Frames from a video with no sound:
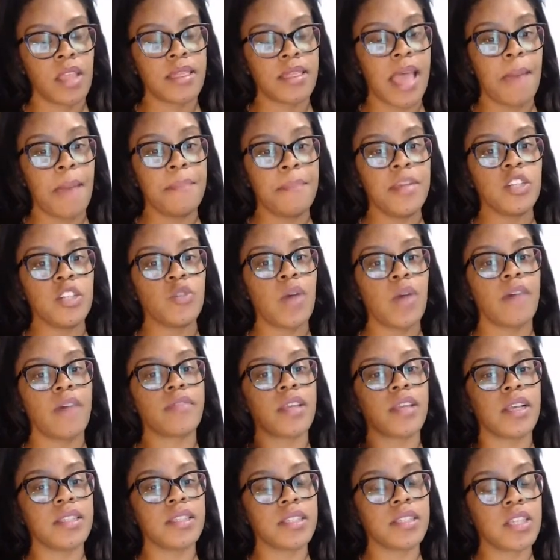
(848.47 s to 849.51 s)
That means you have
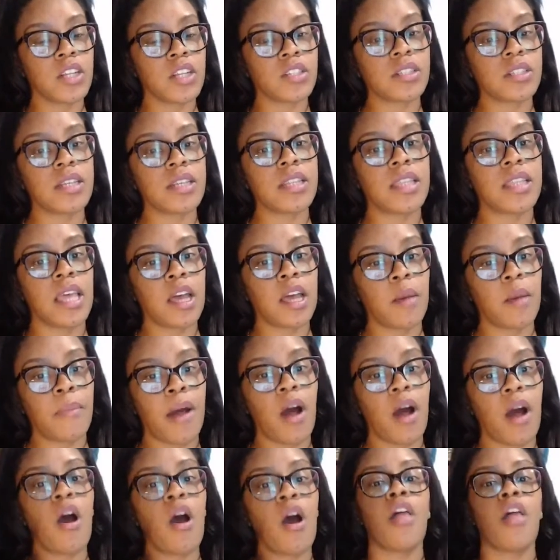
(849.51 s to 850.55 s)
to intentionally think
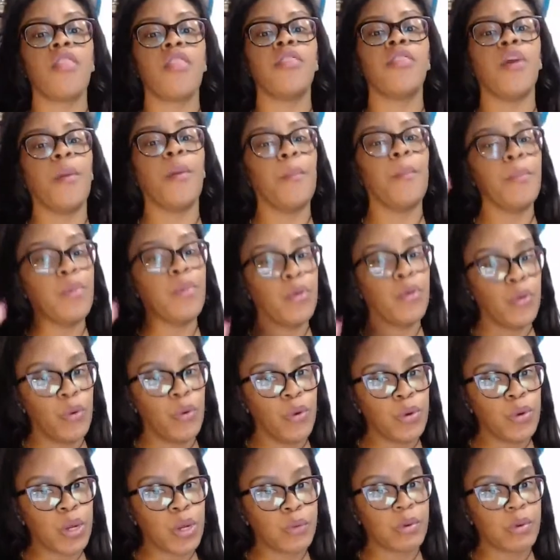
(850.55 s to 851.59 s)
about the mood.